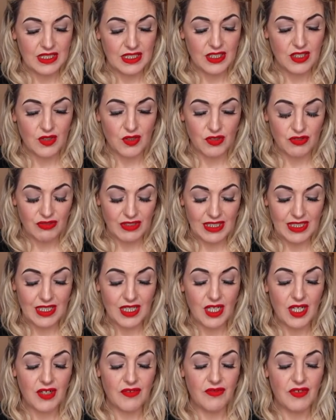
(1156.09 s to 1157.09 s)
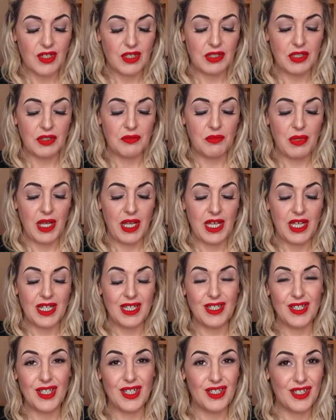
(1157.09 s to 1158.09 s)
You know, they're in a lot of fucking
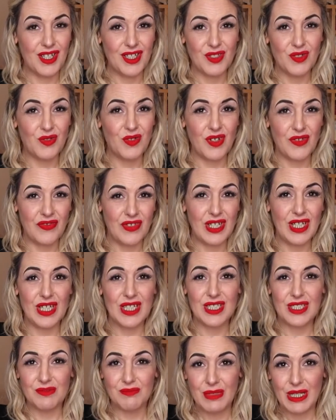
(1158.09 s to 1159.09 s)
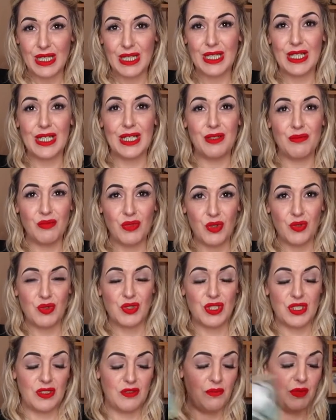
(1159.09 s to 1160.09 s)
pain, and I feel like it's mental and
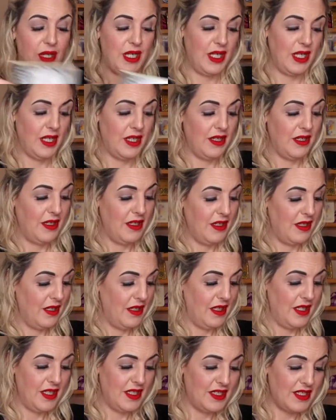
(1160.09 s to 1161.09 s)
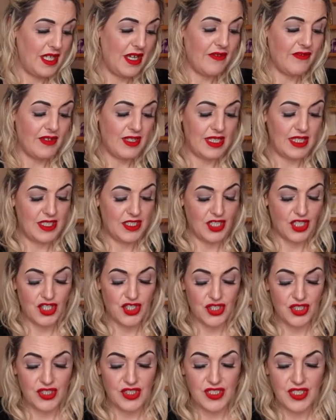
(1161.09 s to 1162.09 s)
emotional pain. Definitely
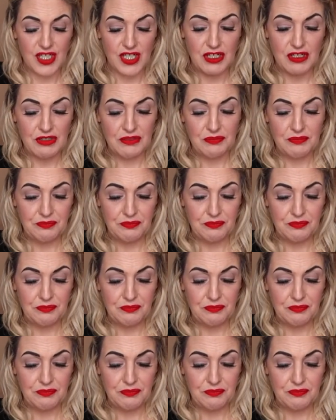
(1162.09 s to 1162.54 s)
addictions here.